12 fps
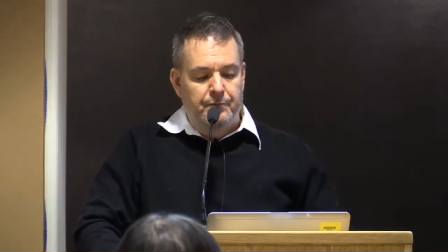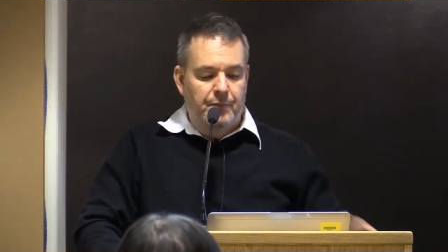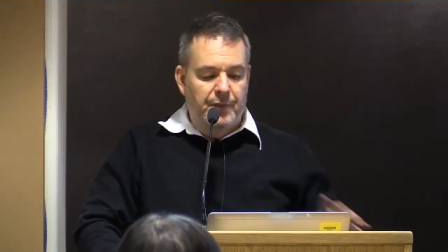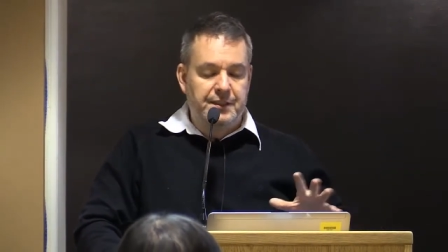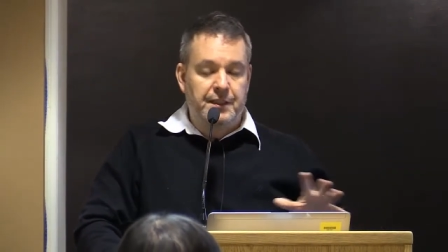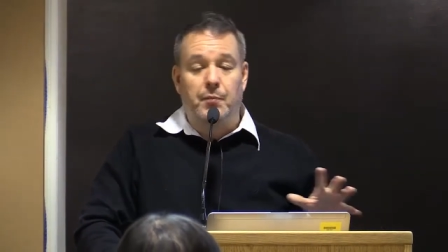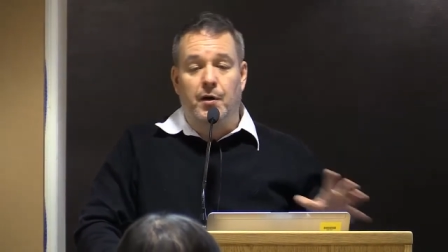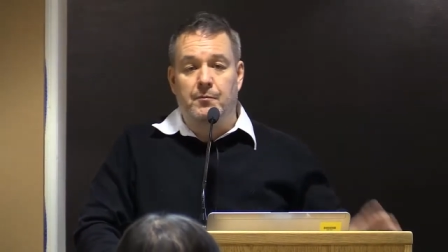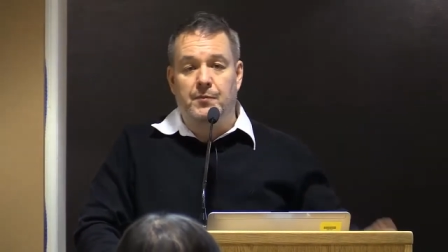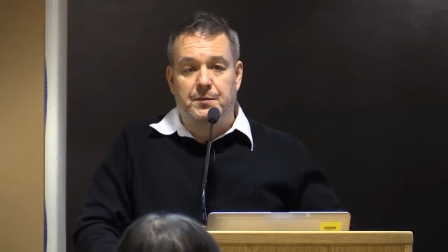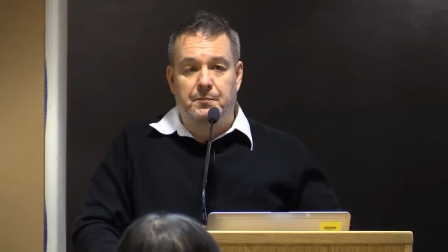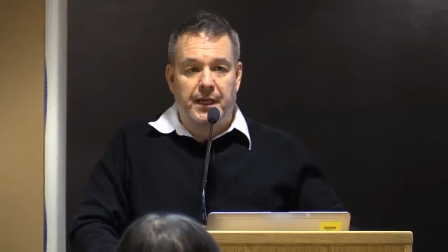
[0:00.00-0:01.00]
these
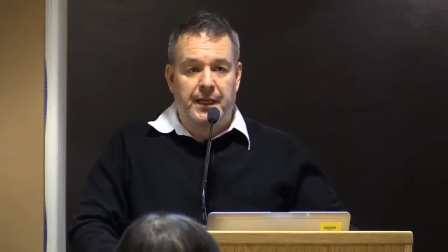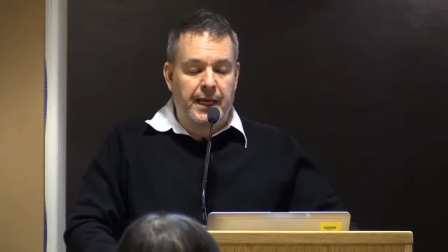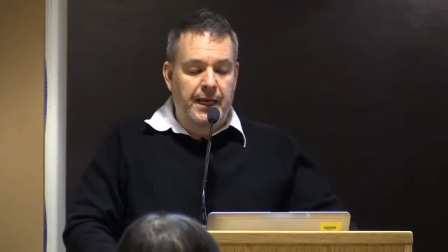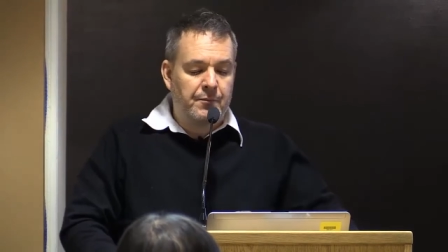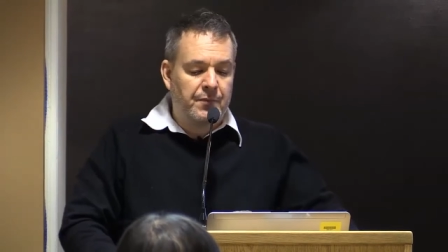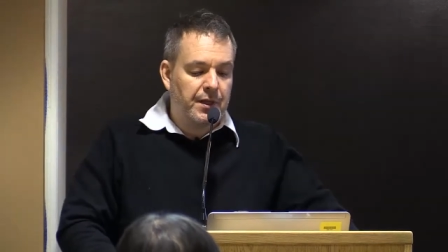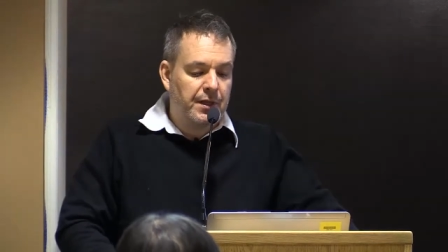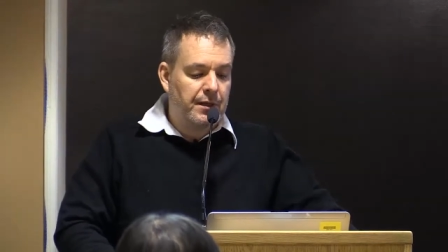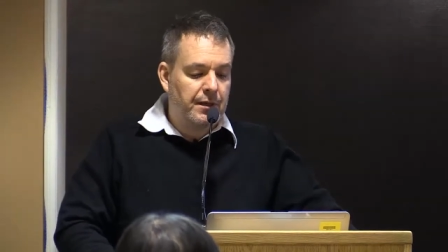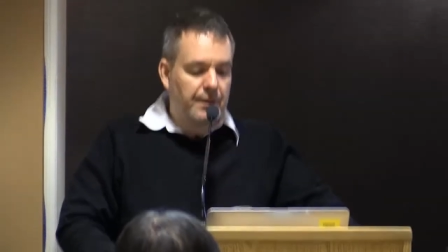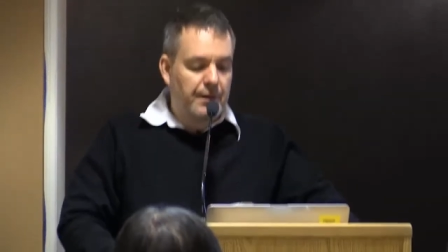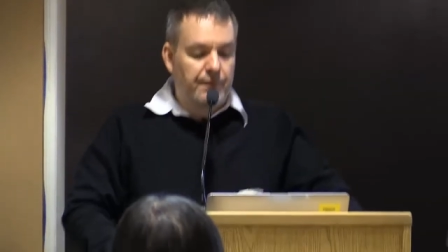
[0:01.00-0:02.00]
departments became
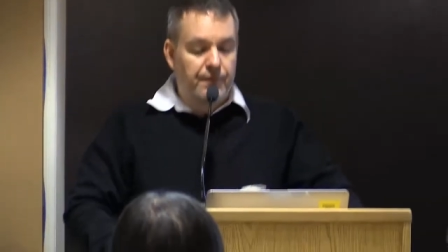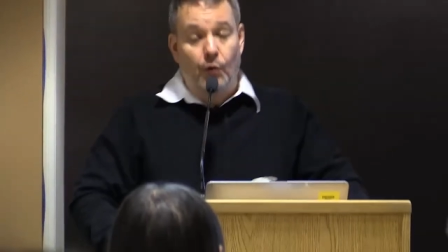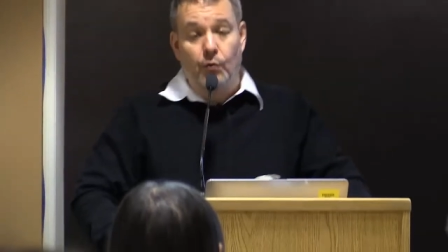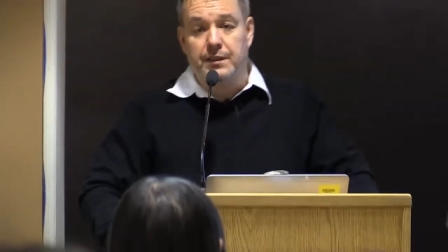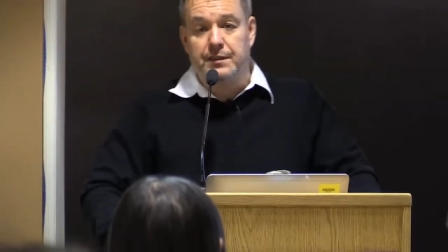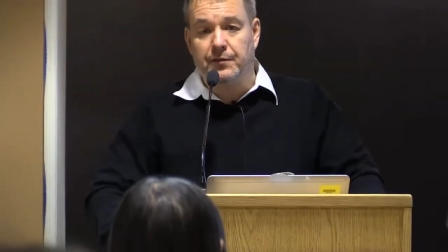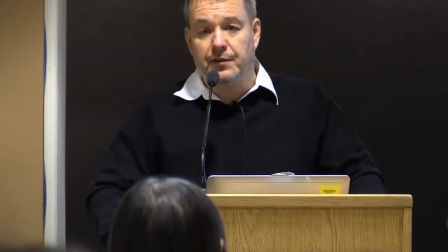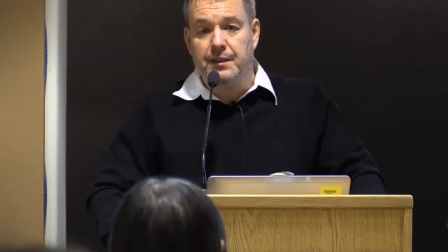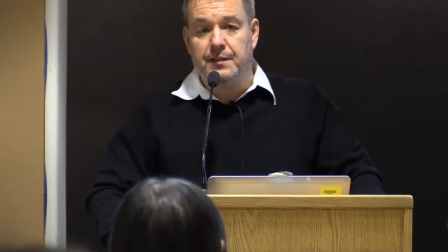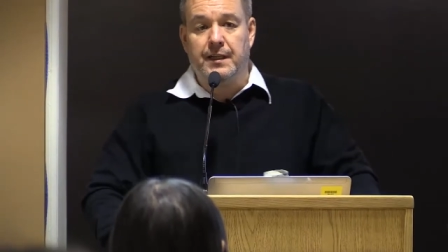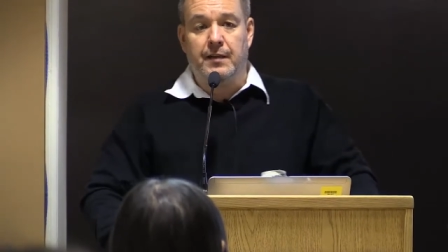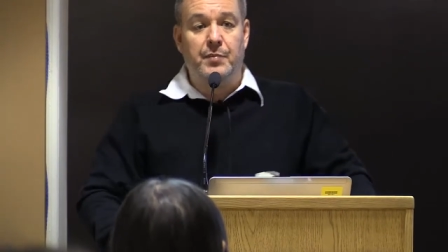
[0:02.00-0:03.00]
the focus for
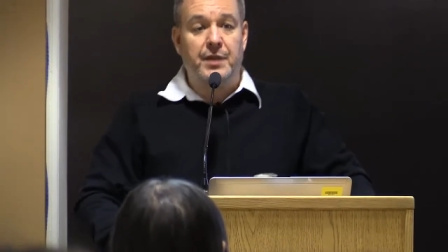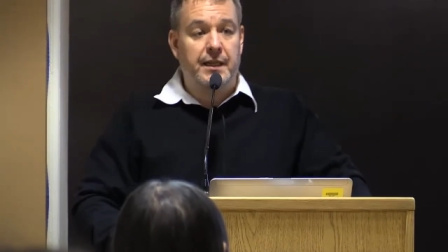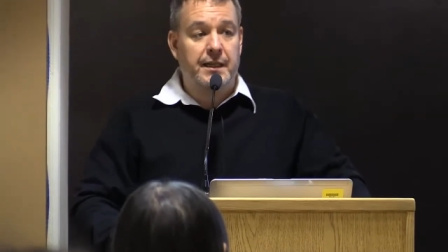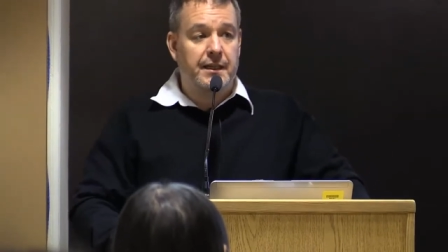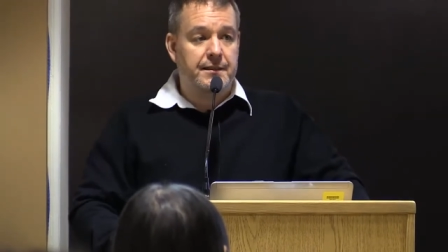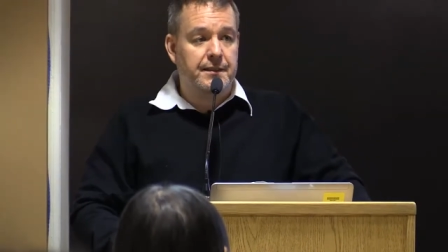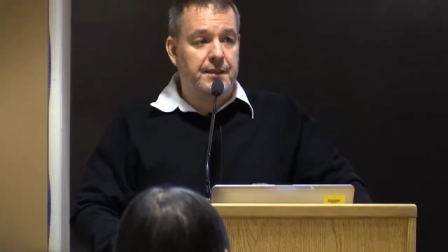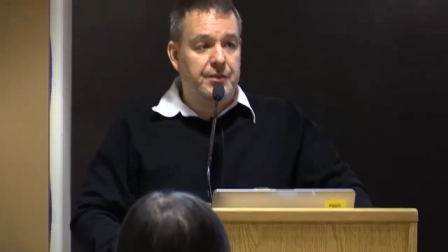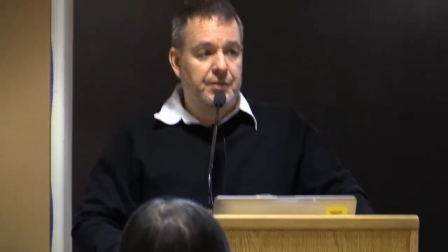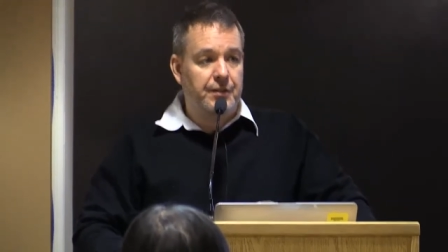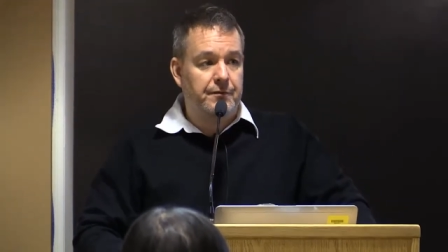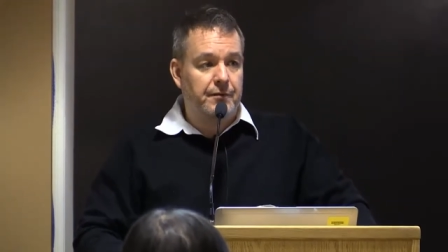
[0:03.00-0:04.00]
this LBIS
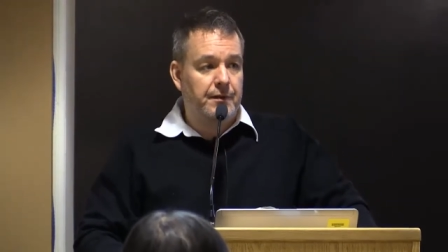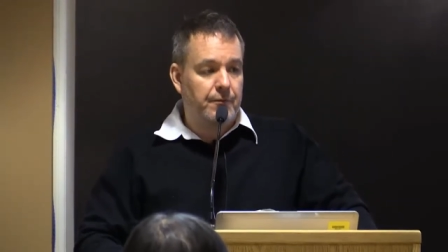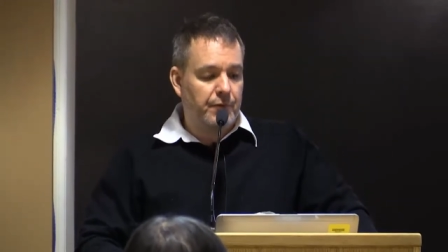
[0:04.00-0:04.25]
initiative